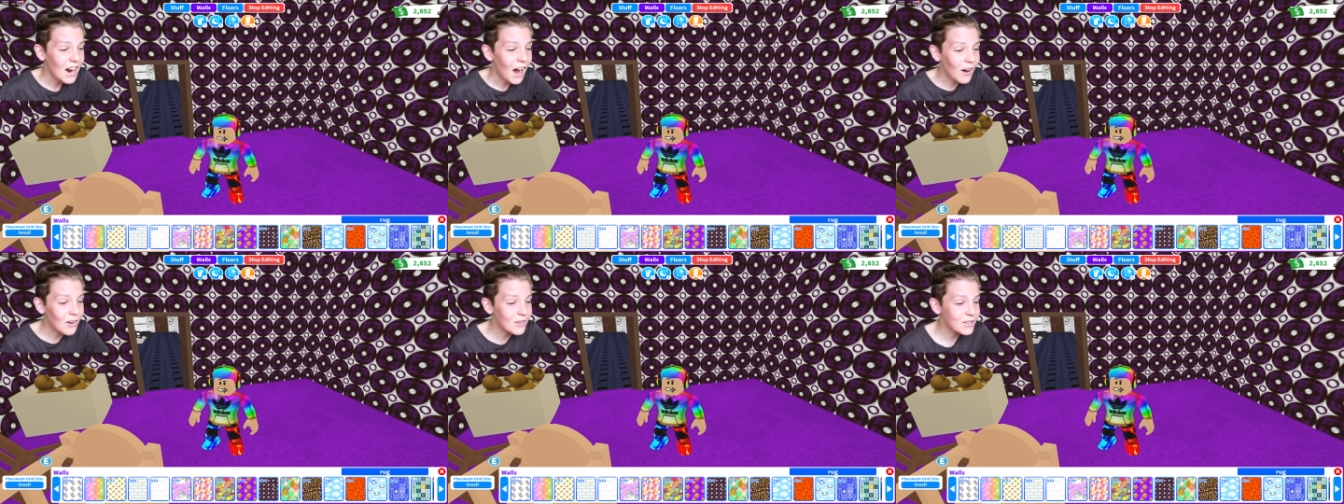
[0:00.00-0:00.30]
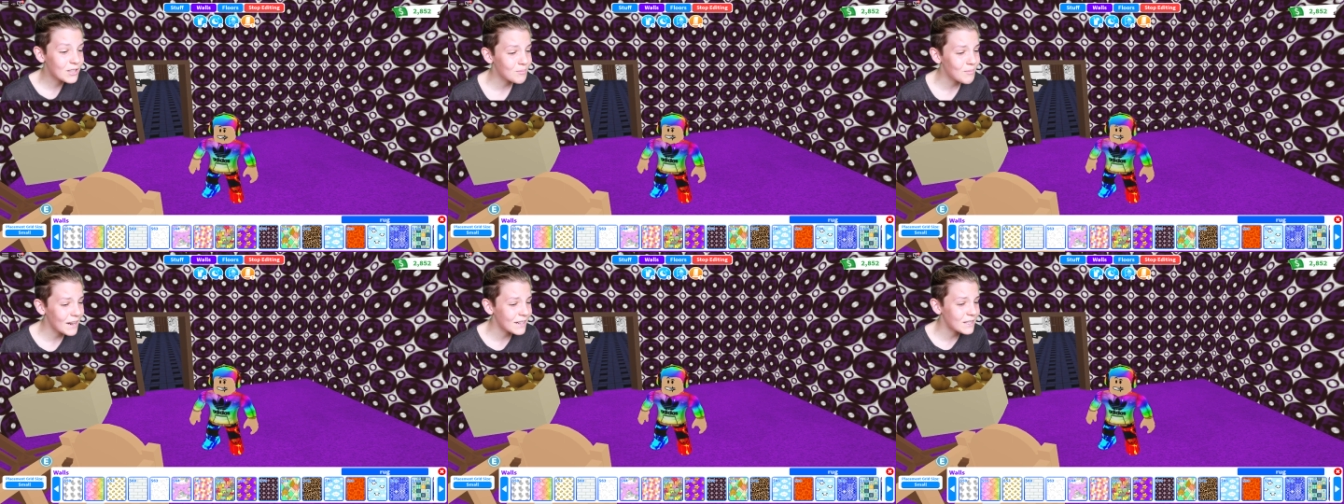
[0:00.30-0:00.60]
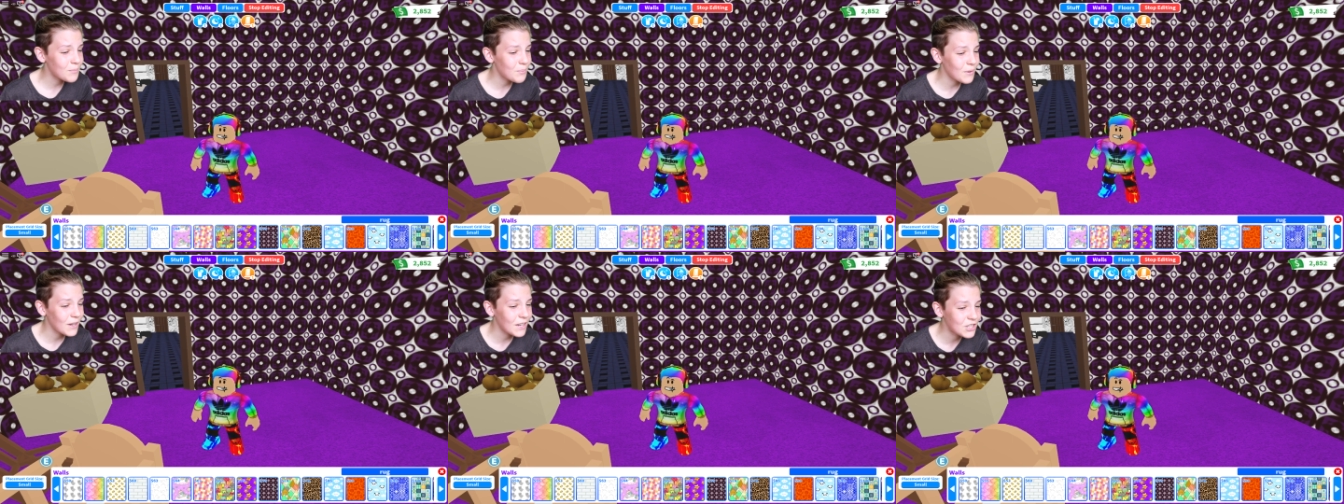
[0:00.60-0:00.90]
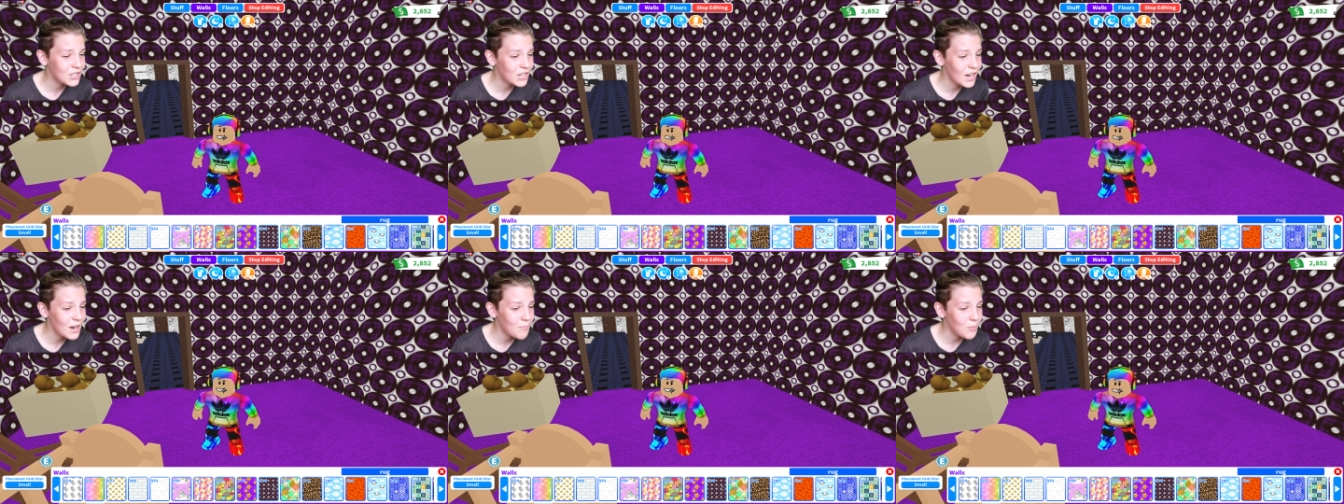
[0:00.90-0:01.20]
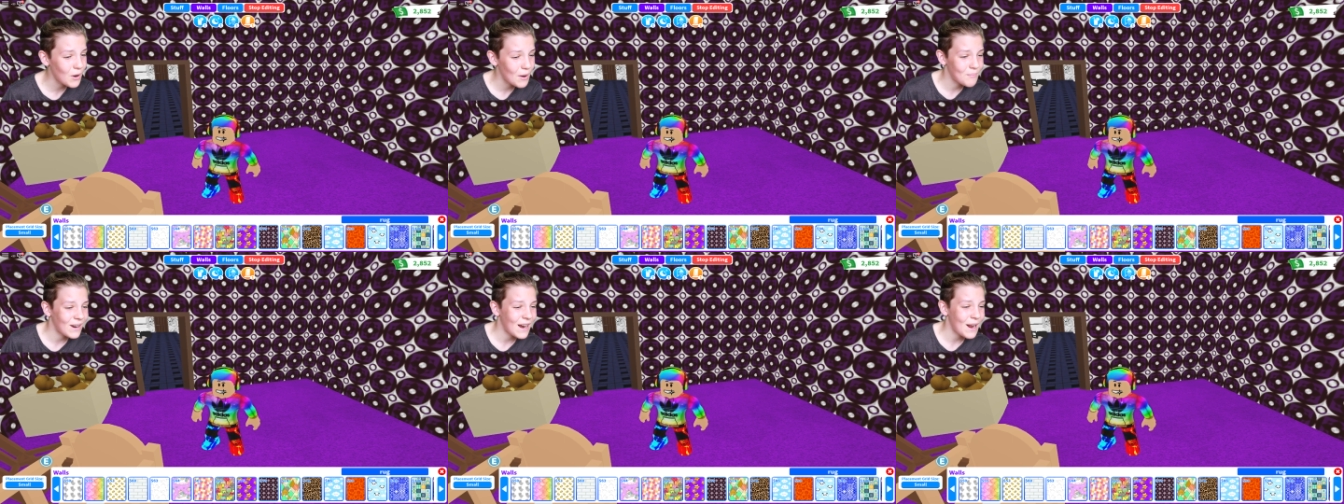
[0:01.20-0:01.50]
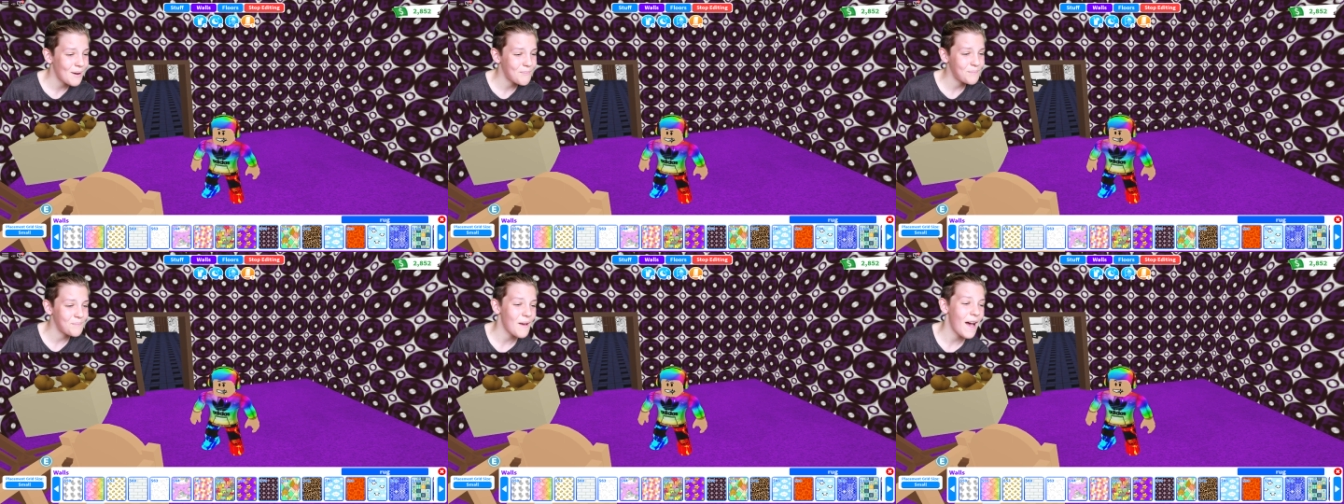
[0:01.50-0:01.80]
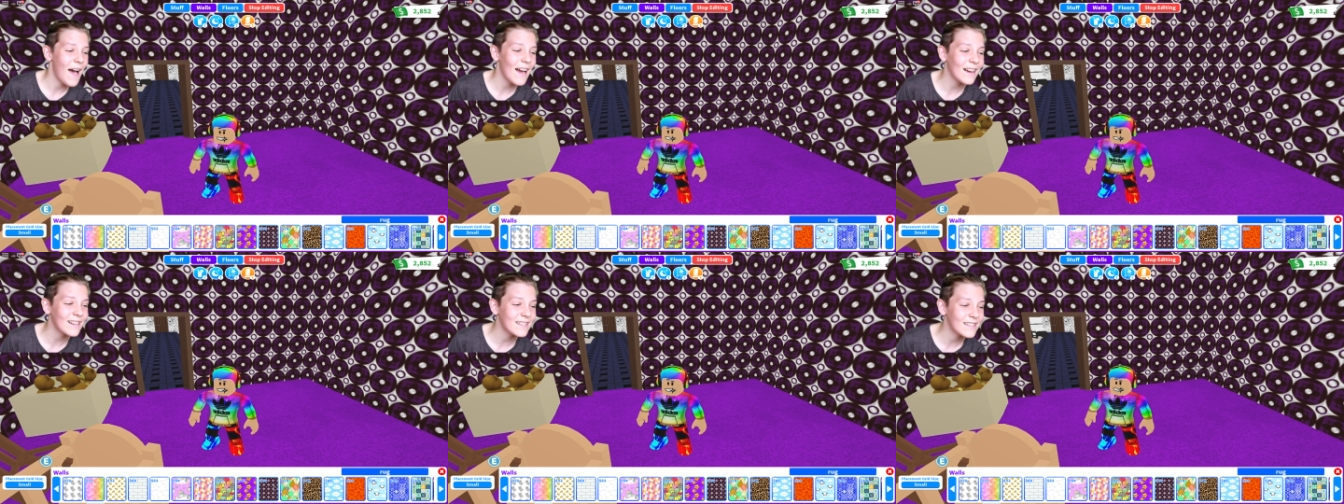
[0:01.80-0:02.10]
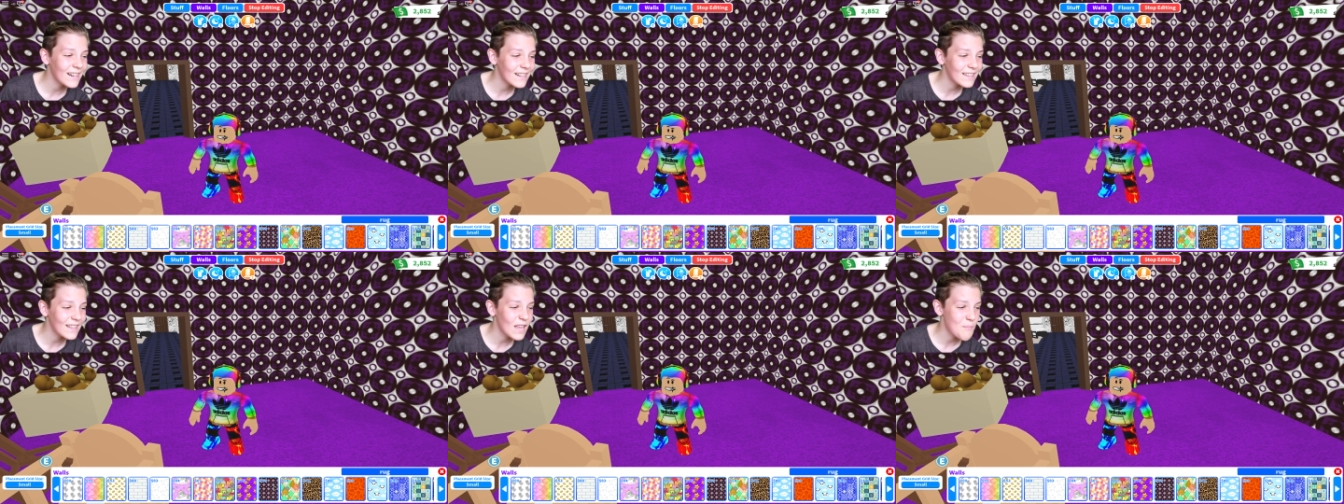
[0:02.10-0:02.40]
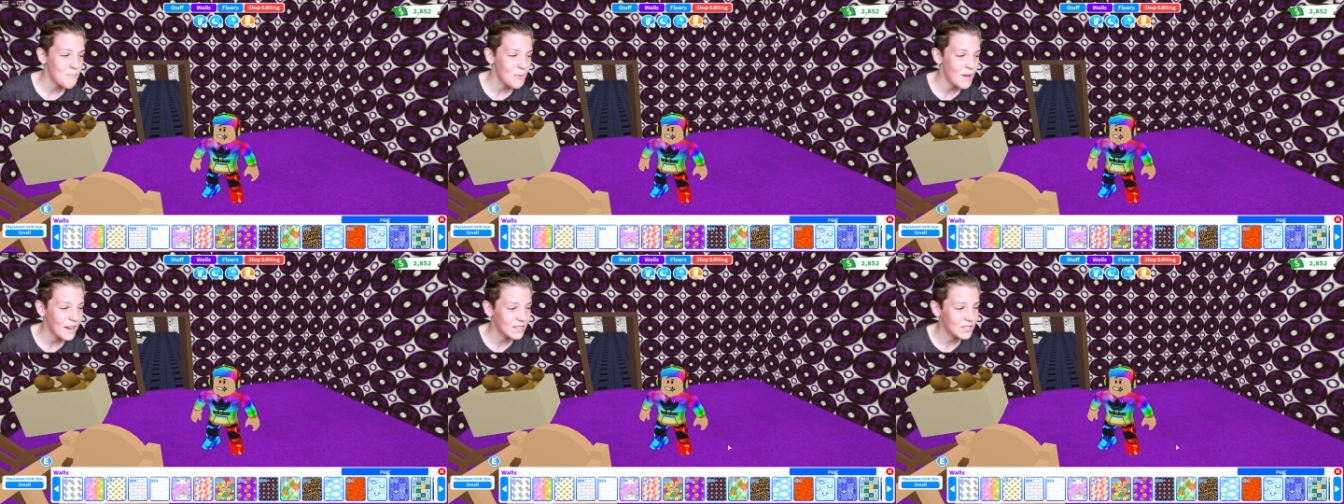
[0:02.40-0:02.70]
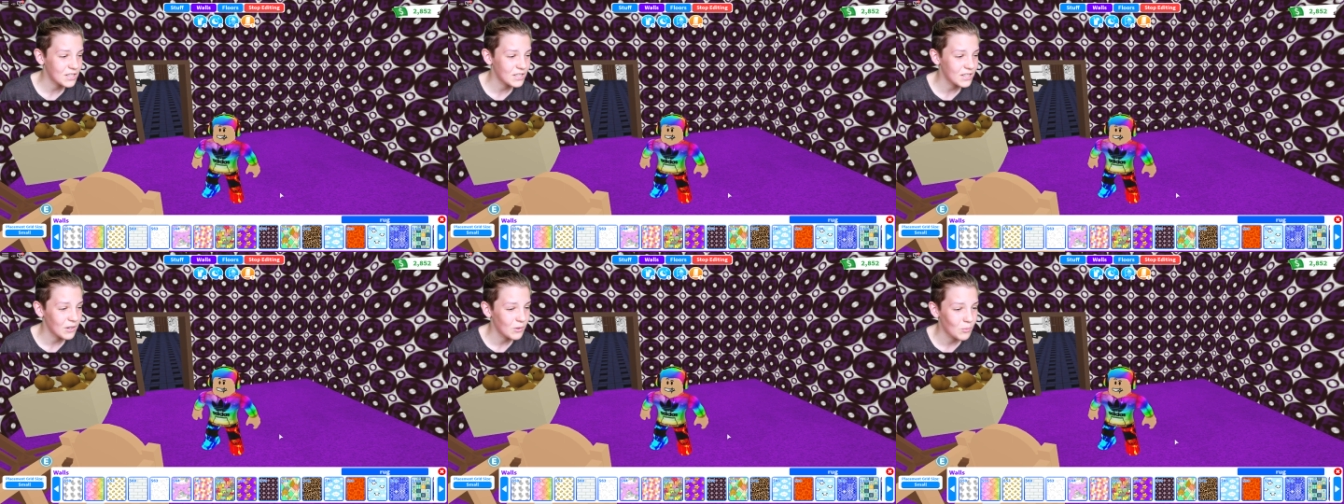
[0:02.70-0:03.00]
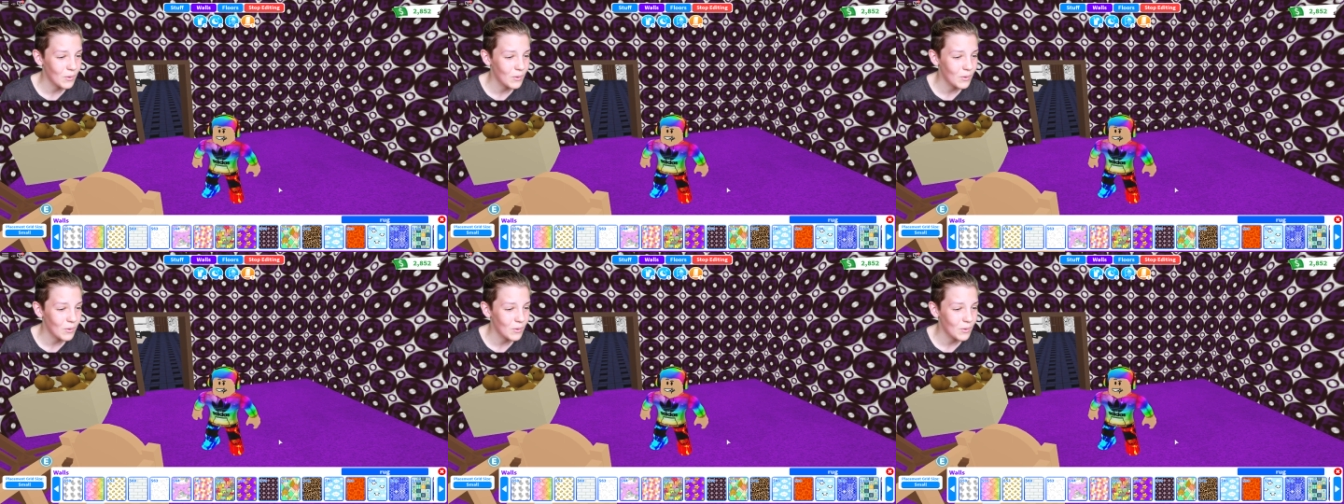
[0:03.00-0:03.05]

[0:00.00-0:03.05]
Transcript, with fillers: I was meant to pick a cheap one, but I accidentally picked